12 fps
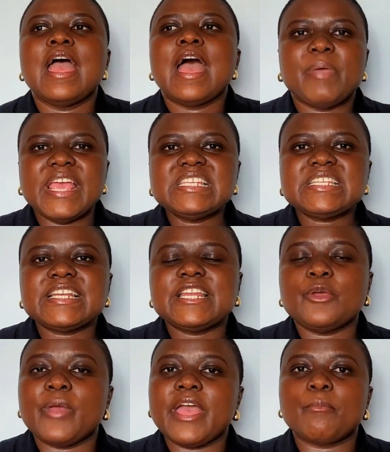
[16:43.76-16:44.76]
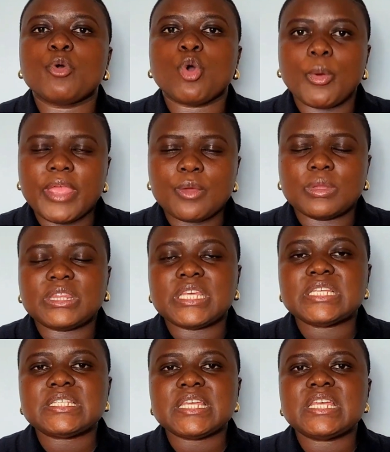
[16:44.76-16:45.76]
basically, where I'm going with
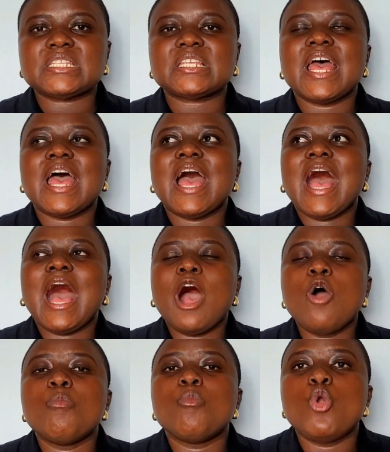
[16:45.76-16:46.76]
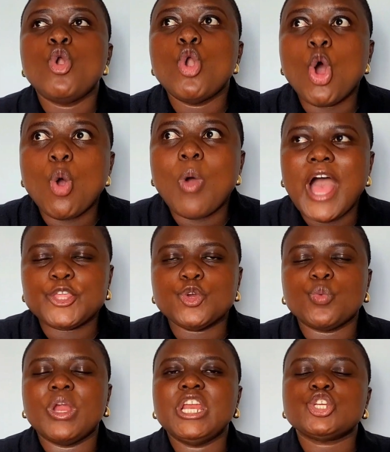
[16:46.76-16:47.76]
this is, how low are you
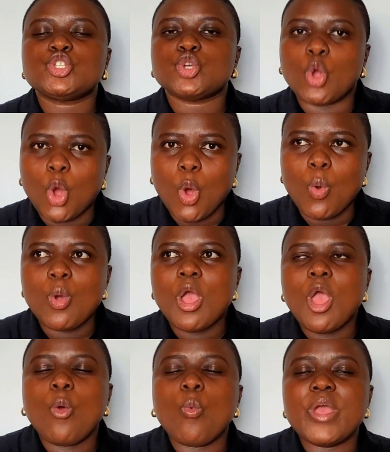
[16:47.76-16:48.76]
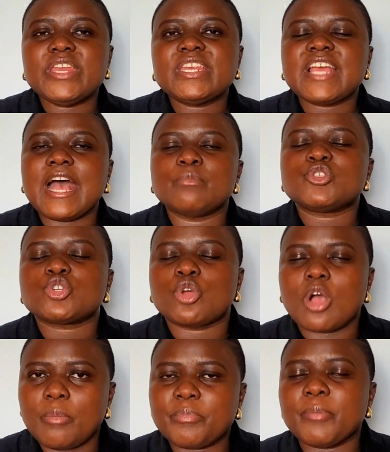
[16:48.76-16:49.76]
willing to go when it comes to
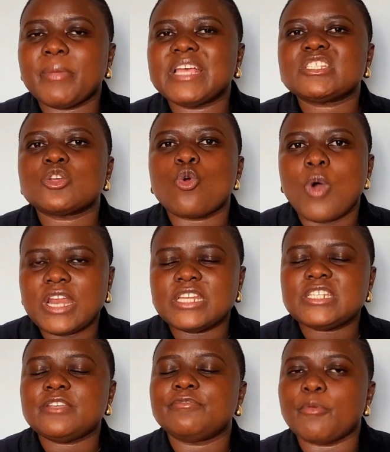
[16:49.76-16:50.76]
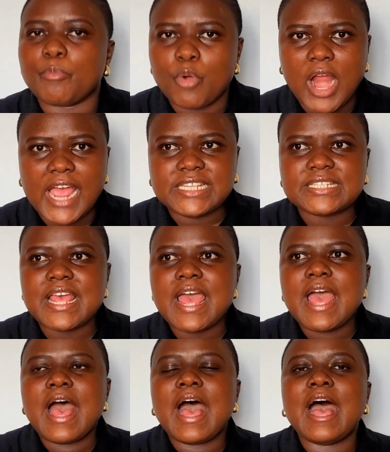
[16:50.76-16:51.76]
compromising quality for price?
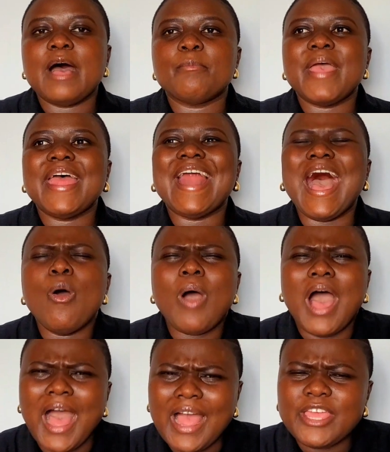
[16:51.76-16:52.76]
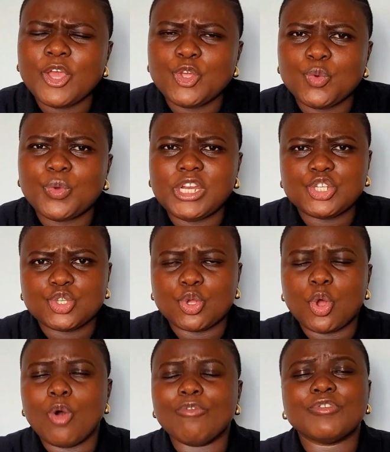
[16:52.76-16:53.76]
And how high are you willing to
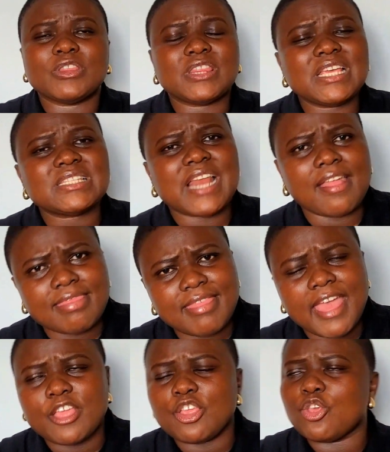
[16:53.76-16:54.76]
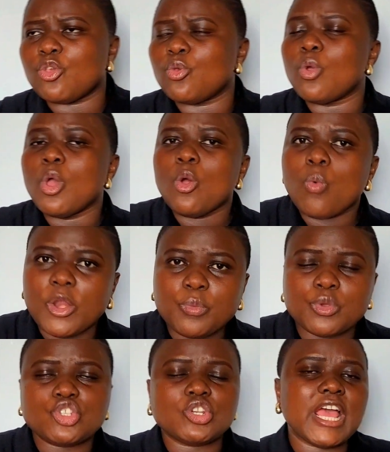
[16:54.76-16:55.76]
go for things like thank you, what
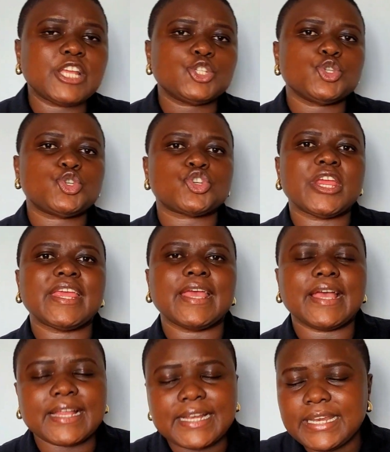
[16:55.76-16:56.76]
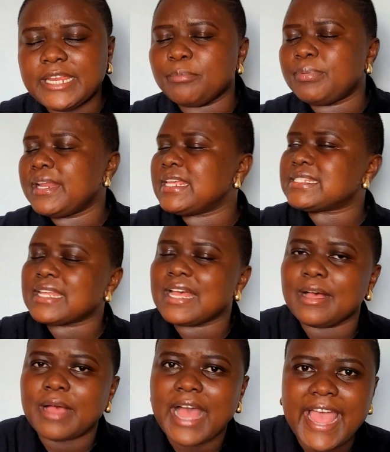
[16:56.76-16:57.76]
would you like to drink, a clean place,
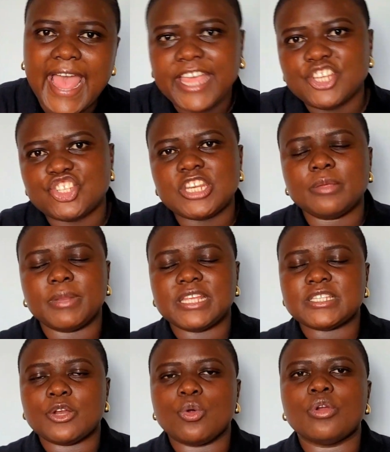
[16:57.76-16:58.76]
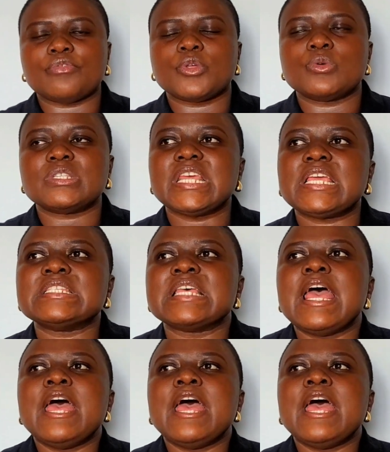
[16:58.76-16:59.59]
a hygienic place, and all of those things?